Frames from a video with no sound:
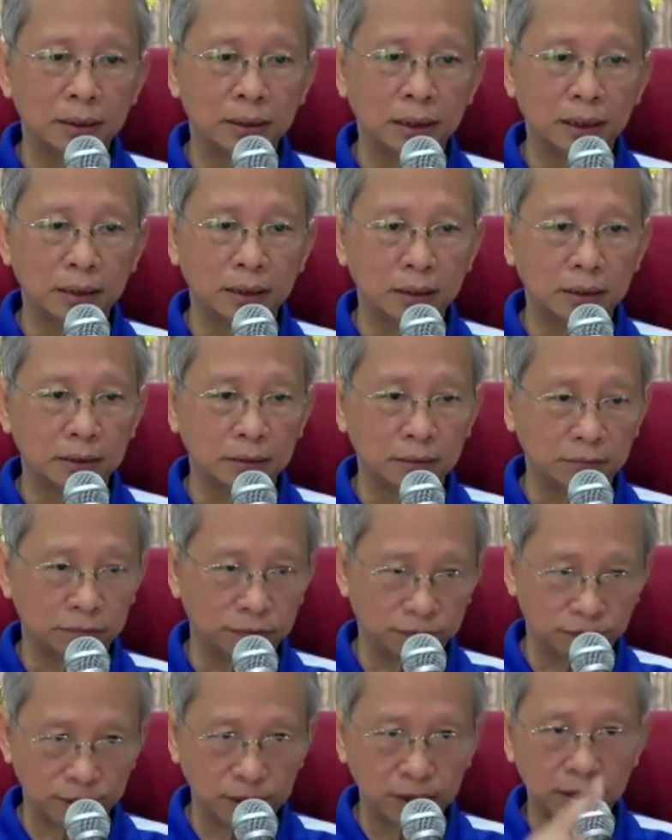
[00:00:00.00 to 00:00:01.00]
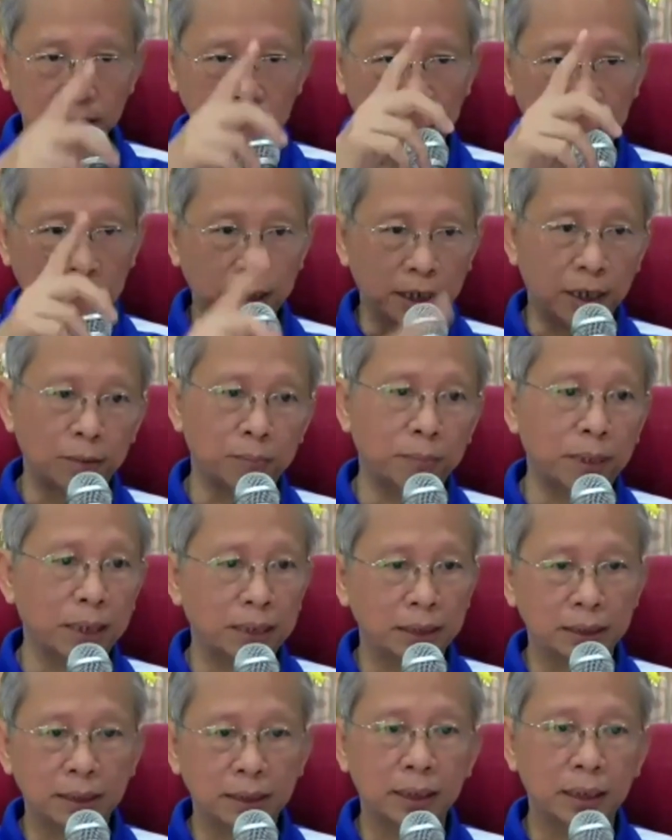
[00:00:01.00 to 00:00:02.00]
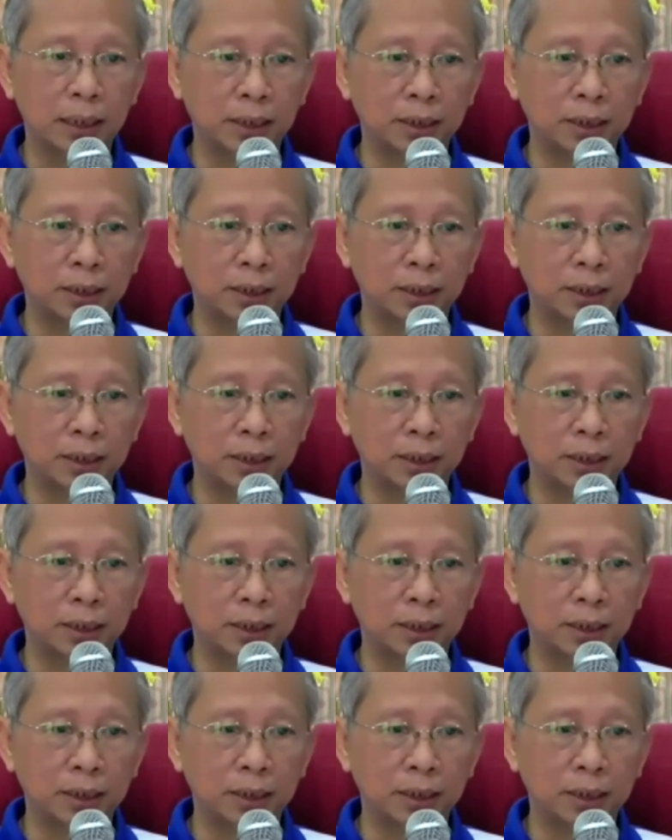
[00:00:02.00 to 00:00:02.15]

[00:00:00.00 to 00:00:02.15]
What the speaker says: And the first time I meditate,